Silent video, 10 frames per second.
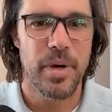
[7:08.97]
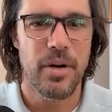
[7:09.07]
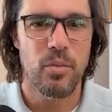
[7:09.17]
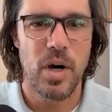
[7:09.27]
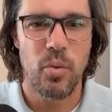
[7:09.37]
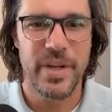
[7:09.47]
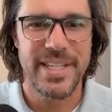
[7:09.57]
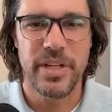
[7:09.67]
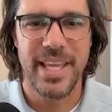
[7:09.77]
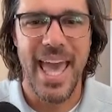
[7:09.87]
But what
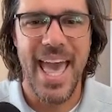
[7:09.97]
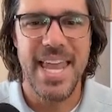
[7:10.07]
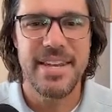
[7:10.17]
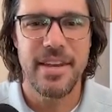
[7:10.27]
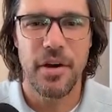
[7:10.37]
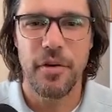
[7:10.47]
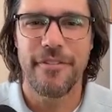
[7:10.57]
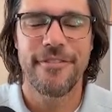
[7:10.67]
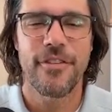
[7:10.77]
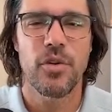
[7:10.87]
we can know
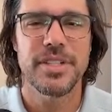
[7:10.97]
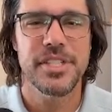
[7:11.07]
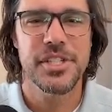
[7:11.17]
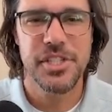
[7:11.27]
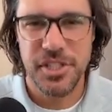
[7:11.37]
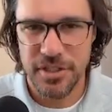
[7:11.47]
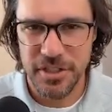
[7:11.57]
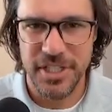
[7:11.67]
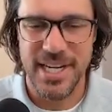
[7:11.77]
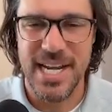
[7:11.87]
for
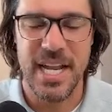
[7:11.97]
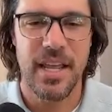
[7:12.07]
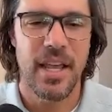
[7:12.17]
certain